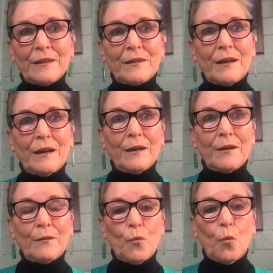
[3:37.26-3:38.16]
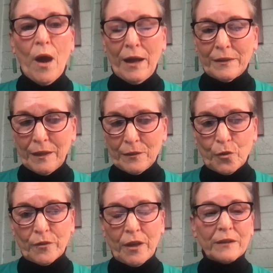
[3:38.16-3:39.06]
how did I
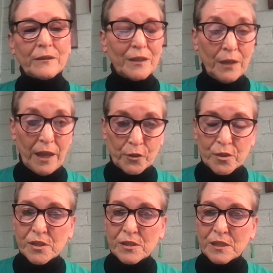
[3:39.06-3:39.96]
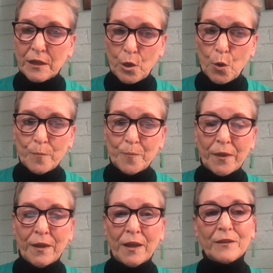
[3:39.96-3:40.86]
learn that? The letters he sent home.
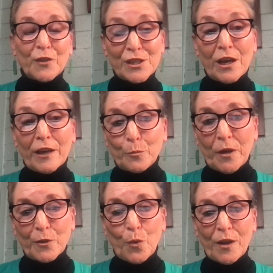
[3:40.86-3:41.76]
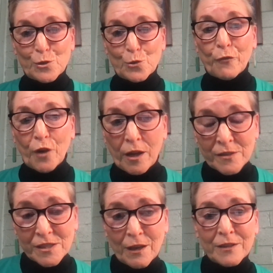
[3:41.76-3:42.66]
And the title, by the way, is Your Forgotten
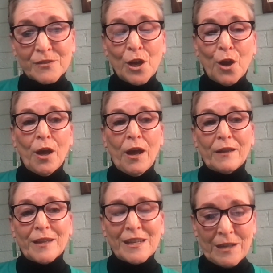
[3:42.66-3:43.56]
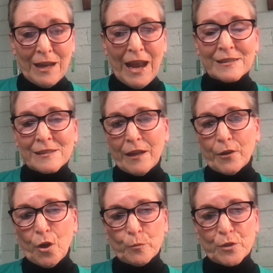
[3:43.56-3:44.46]
Sons. His last letter
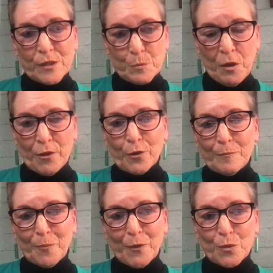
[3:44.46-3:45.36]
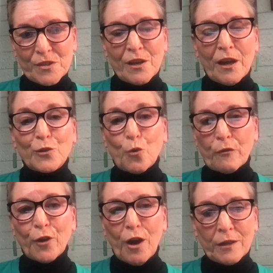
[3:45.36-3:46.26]
home to his mother was signed Your
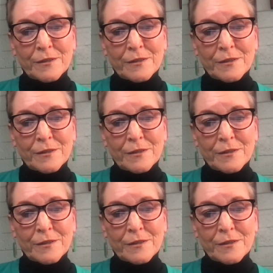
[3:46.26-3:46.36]
Forgotten